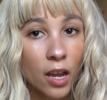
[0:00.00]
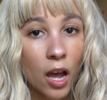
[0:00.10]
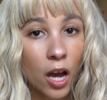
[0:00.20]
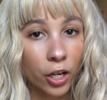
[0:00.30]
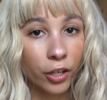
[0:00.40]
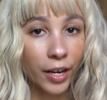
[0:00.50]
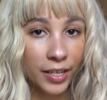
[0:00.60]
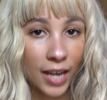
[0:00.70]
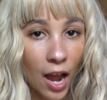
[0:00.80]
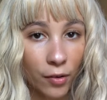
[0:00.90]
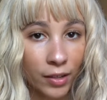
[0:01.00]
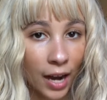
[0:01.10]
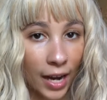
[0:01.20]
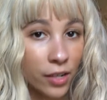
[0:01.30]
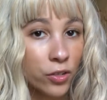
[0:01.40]
hunkering down in
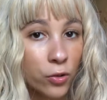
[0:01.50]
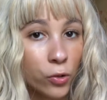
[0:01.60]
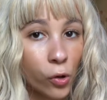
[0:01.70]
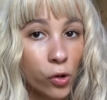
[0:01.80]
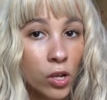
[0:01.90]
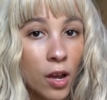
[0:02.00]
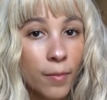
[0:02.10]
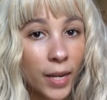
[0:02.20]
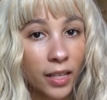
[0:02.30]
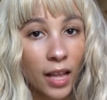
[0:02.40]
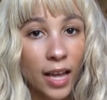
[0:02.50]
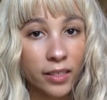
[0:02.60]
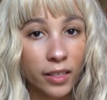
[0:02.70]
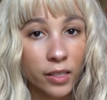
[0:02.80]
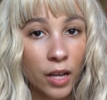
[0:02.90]
high school my
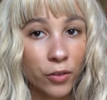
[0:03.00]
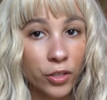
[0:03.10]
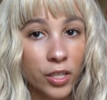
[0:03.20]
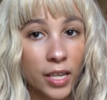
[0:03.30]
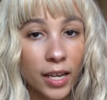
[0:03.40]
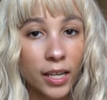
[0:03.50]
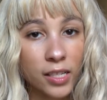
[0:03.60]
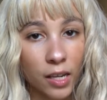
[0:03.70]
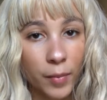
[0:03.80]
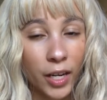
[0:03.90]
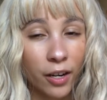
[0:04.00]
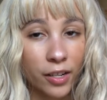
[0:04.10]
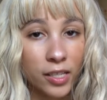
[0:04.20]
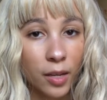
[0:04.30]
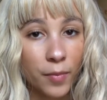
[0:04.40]
classes. I was just taking some here and
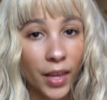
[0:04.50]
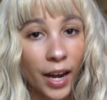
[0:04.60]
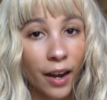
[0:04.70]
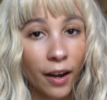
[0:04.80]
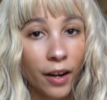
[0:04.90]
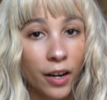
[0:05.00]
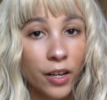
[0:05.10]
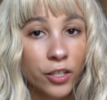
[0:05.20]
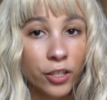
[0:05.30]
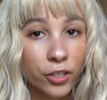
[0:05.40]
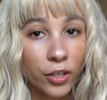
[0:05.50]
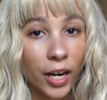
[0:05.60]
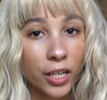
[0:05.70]
some there, just trying